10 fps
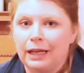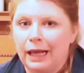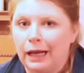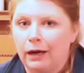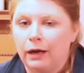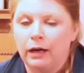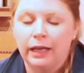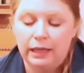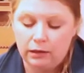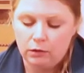and
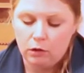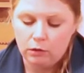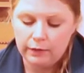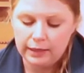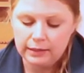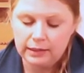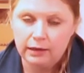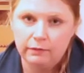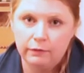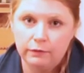hair and all that
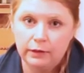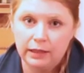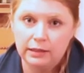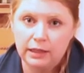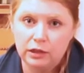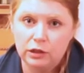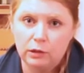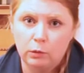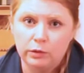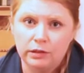stuff that's touching
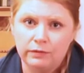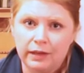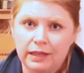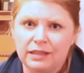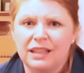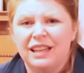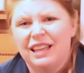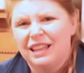your horse's face,